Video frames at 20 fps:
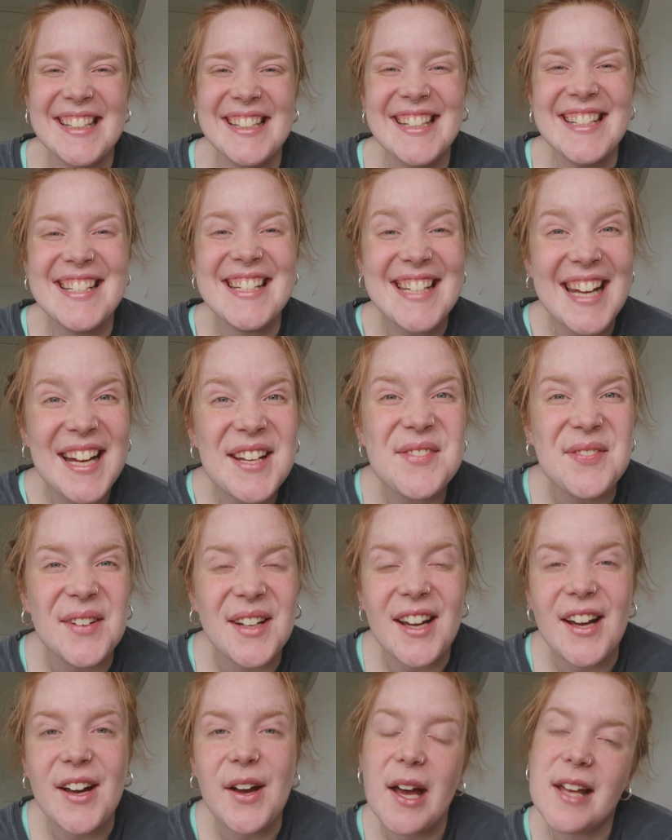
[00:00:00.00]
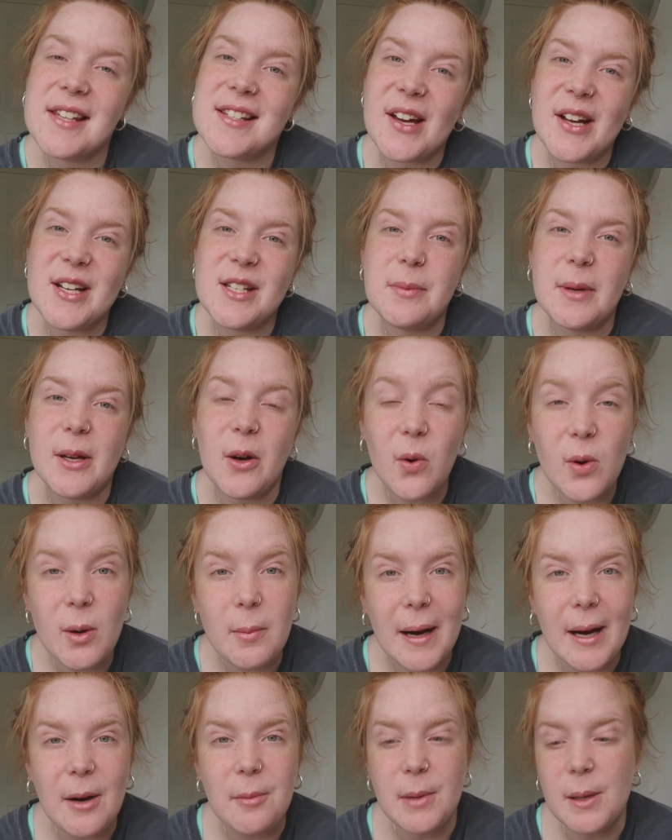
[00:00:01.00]
So today's video is going to be
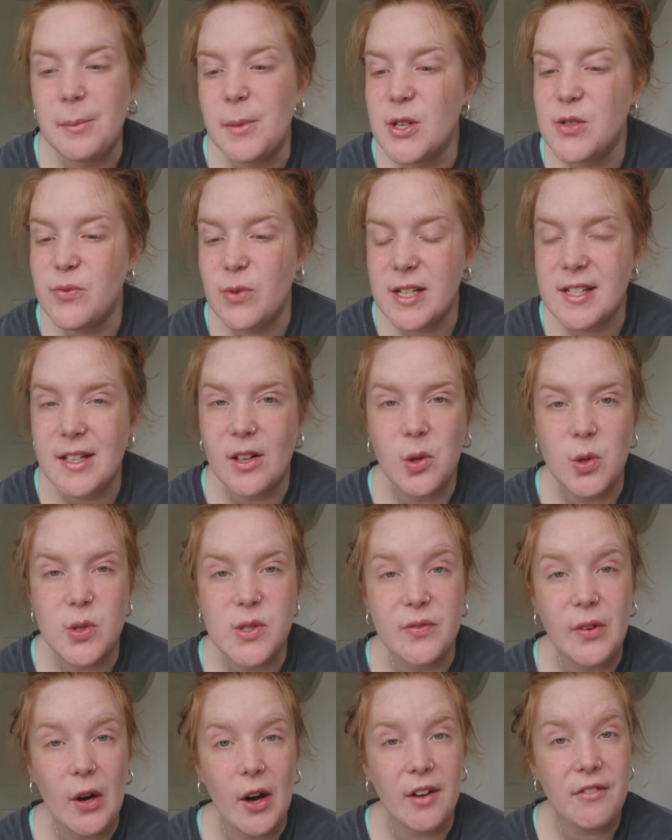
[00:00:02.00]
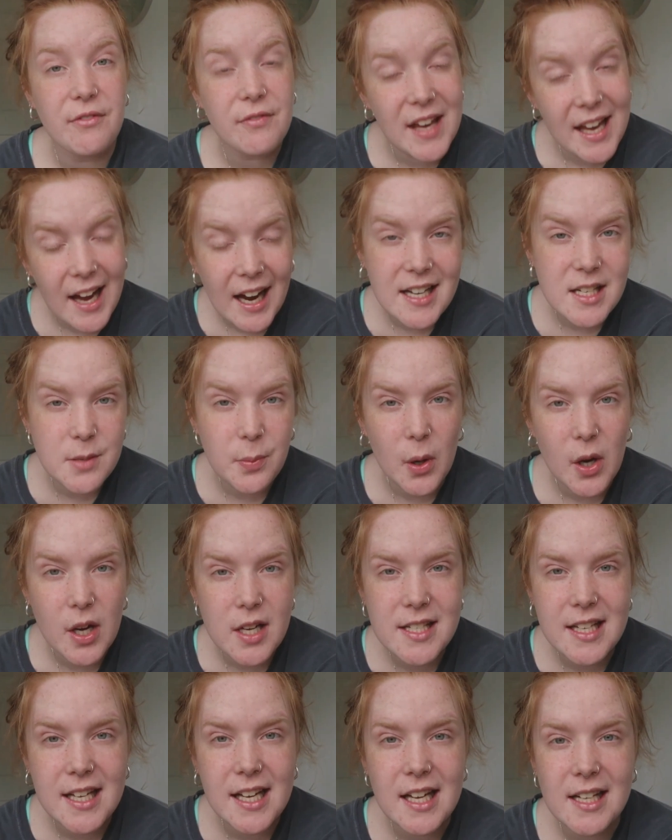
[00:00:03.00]
all about my most recent course of IV
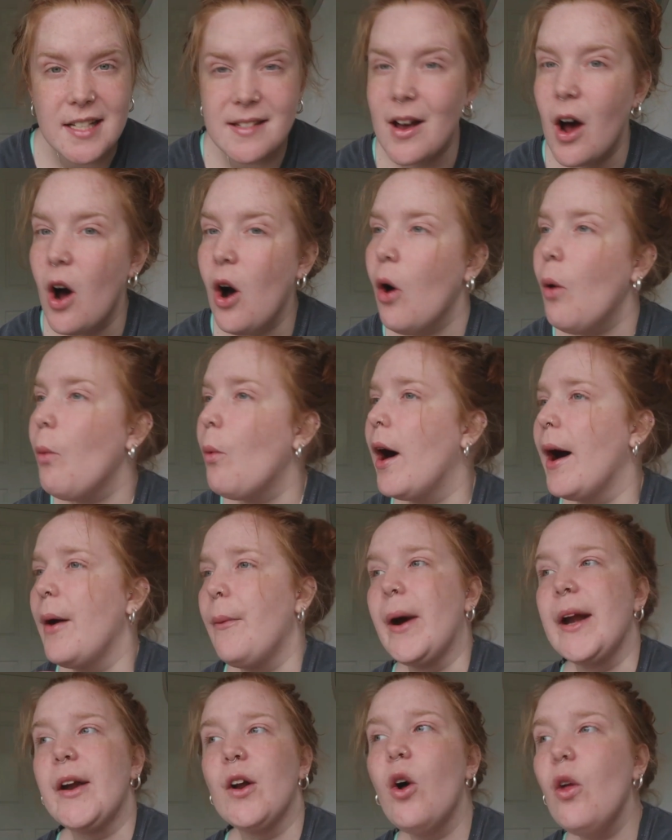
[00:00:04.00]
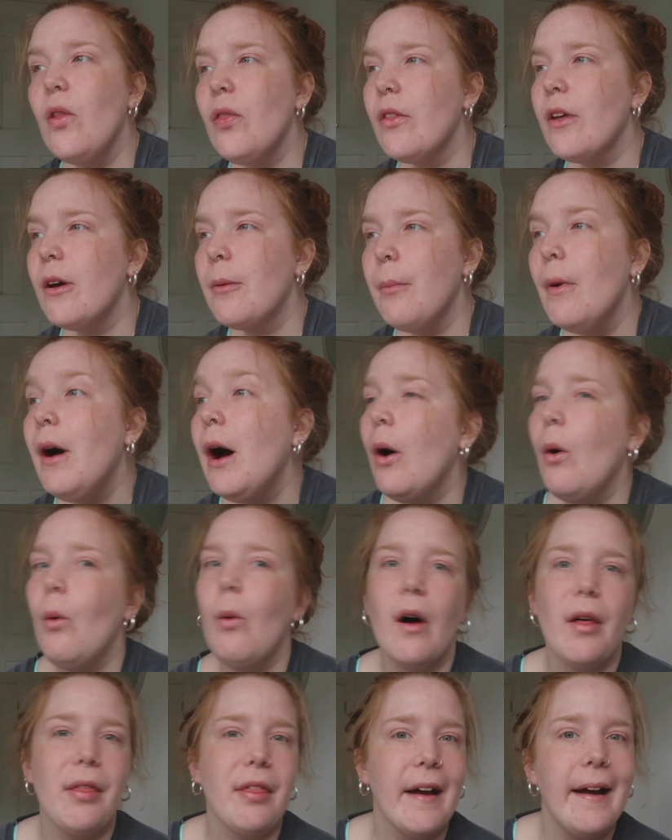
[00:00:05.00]
antibiotics, why I went on them,
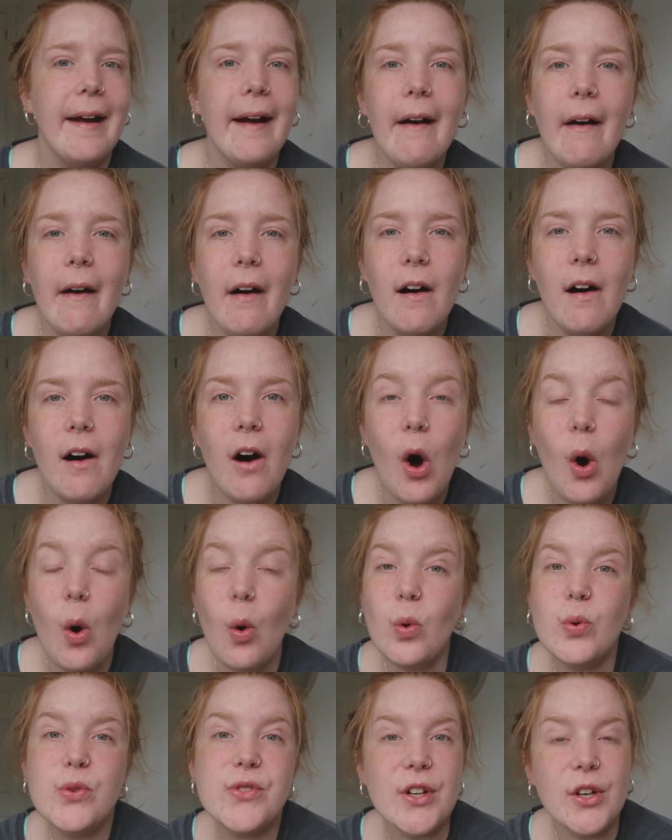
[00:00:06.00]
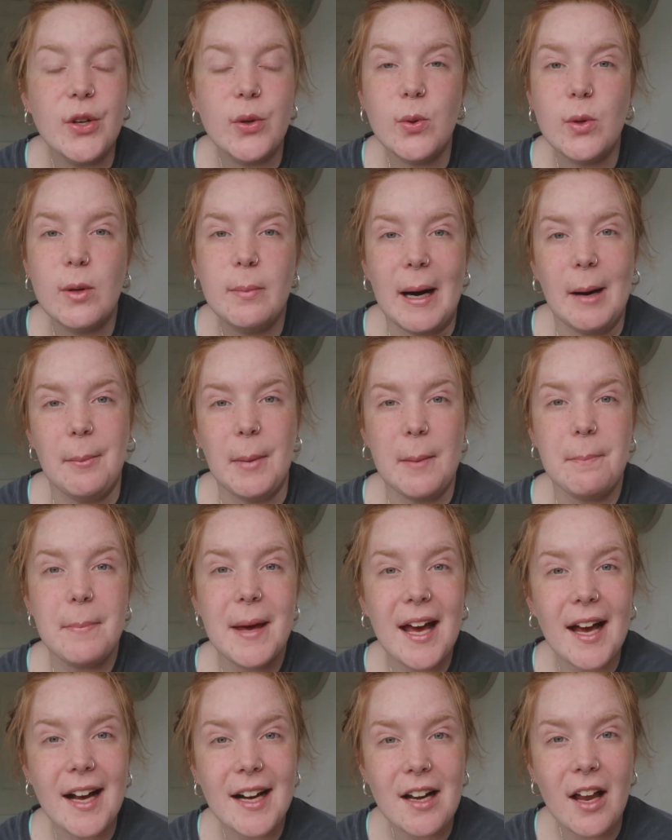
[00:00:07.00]
what they are, also all about my
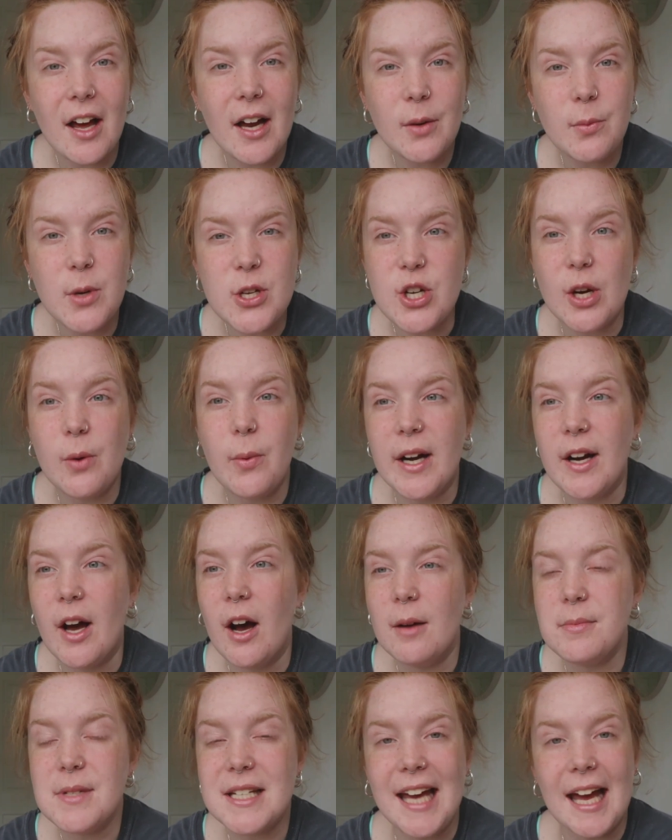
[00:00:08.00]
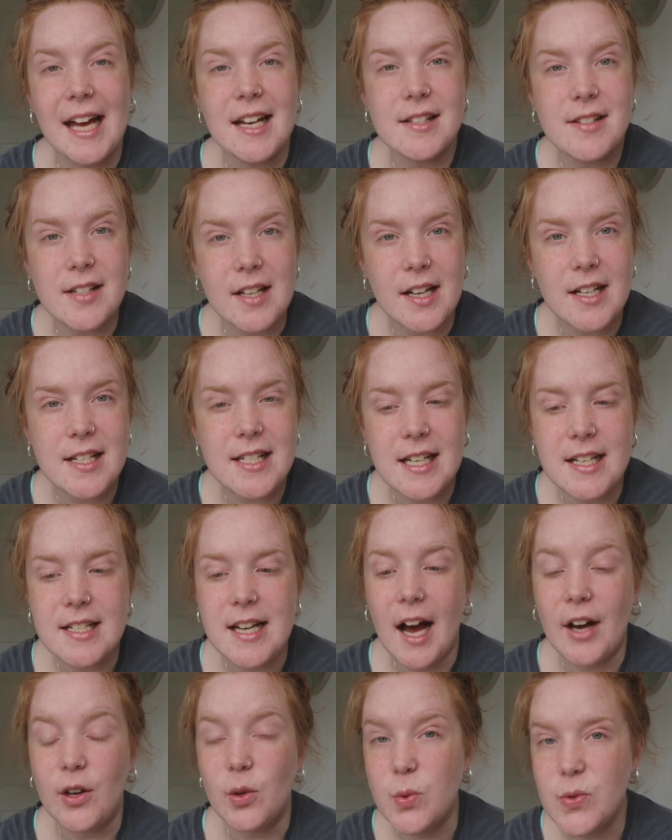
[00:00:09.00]
PICC line which I went up to get
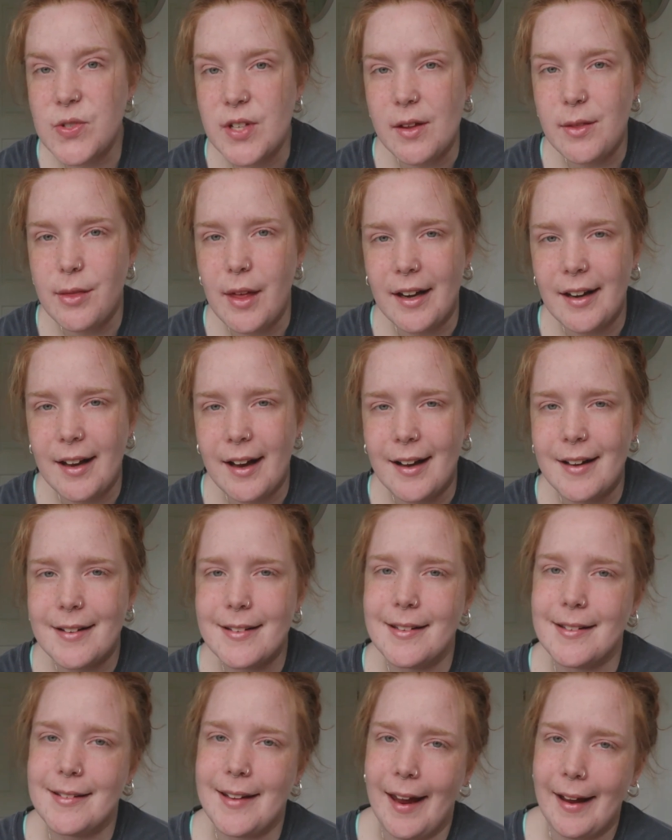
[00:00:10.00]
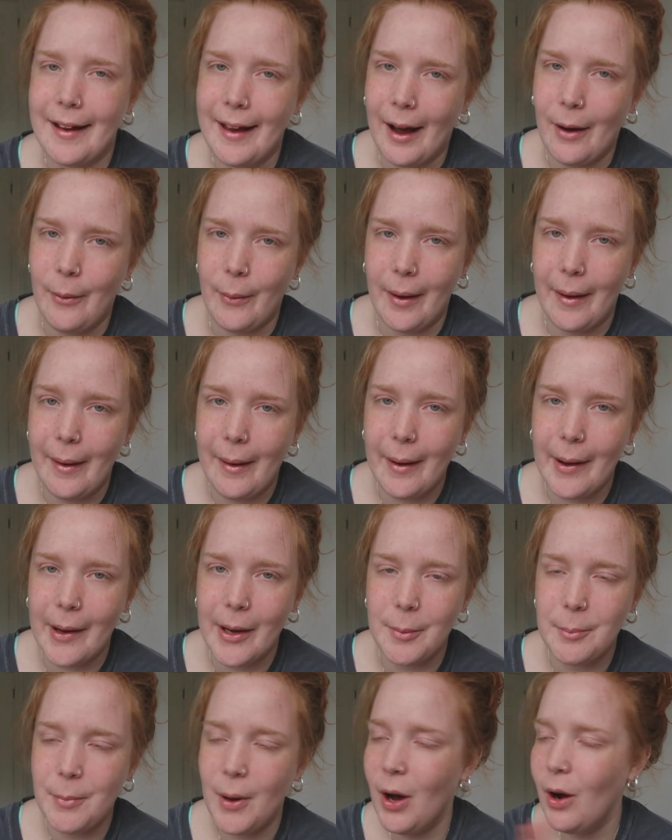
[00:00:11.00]
inserted and also then had to take out at
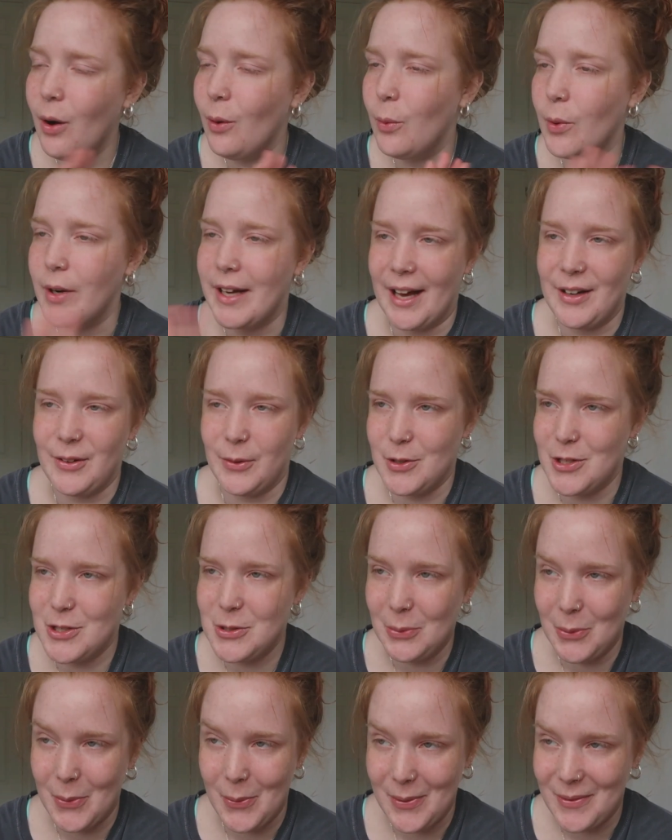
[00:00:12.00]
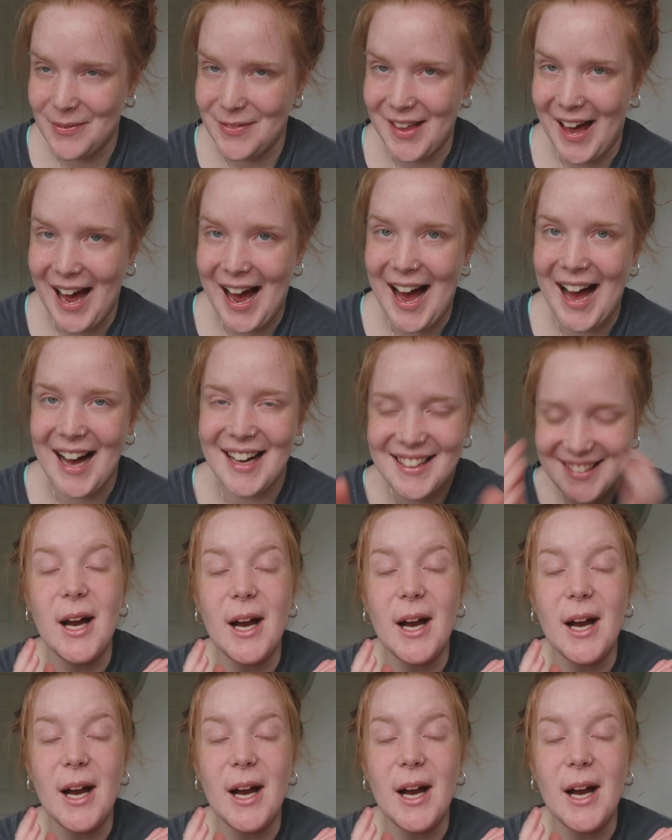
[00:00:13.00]
home. We'll get on to all of that.